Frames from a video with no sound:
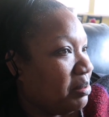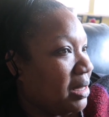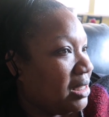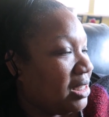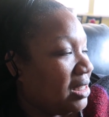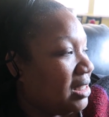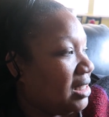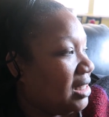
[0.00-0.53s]
bunch
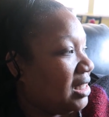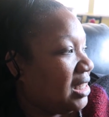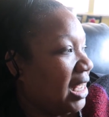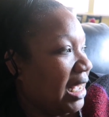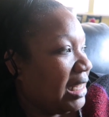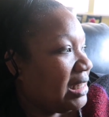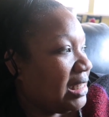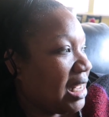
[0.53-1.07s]
of
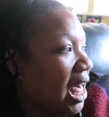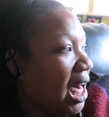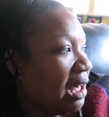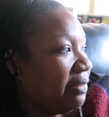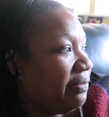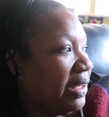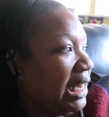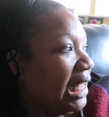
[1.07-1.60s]
TikTok
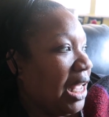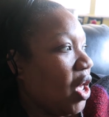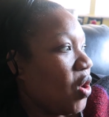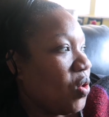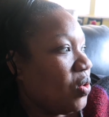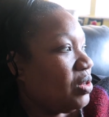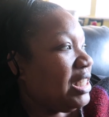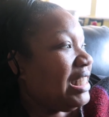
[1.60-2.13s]

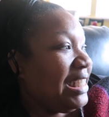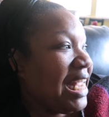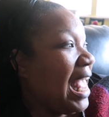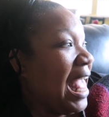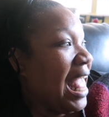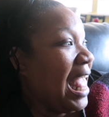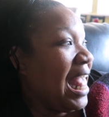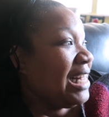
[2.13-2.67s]
videos.
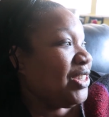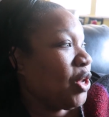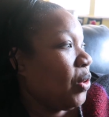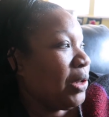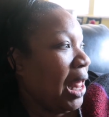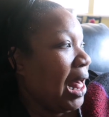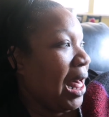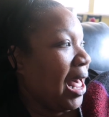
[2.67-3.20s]
Yes, don't
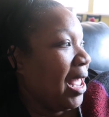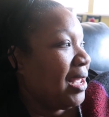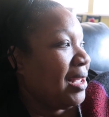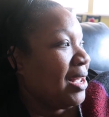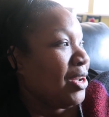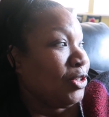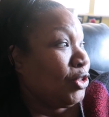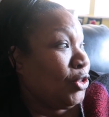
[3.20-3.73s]
lie.
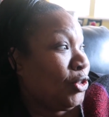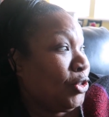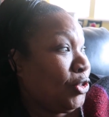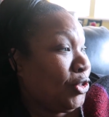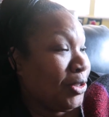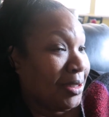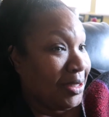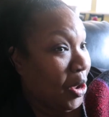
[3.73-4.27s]
No.
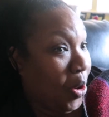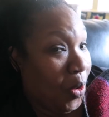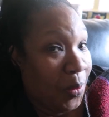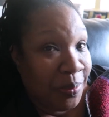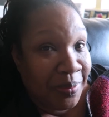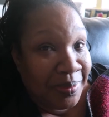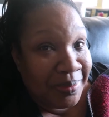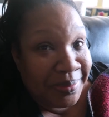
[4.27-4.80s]
Shh, no.